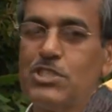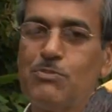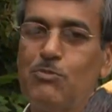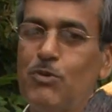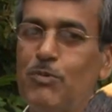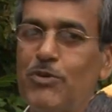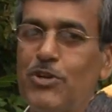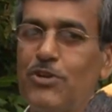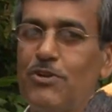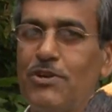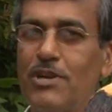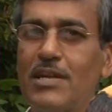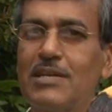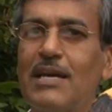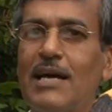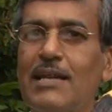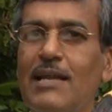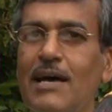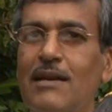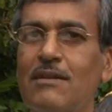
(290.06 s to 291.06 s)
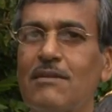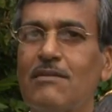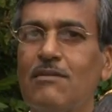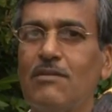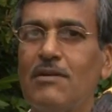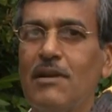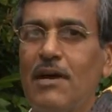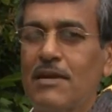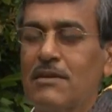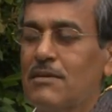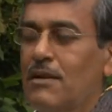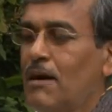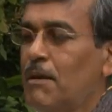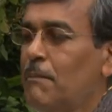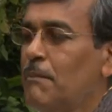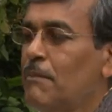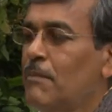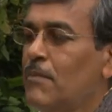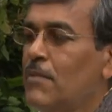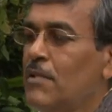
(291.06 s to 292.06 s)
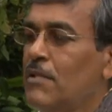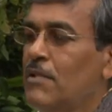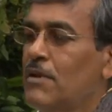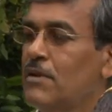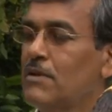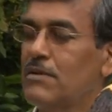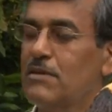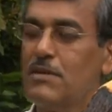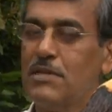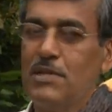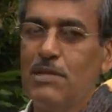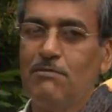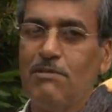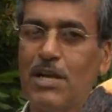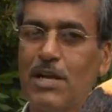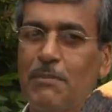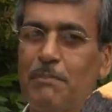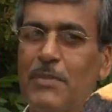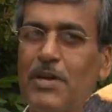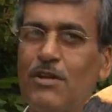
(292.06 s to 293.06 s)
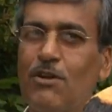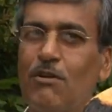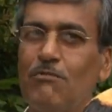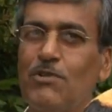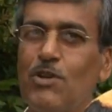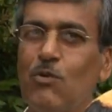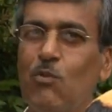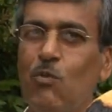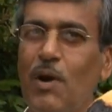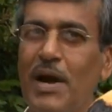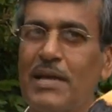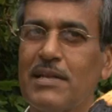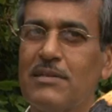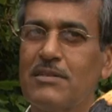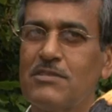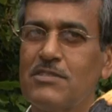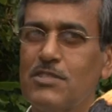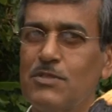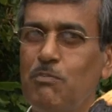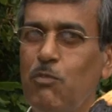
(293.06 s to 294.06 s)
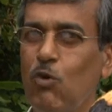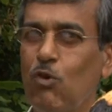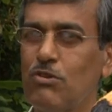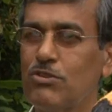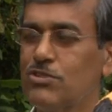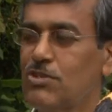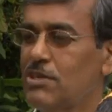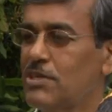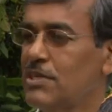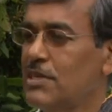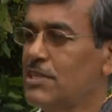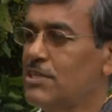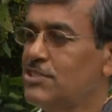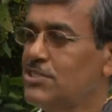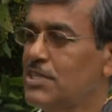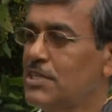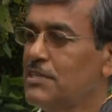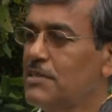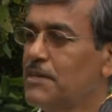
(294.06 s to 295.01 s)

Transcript: broom, you do not get that, that um, the development of the white spores on the lesion.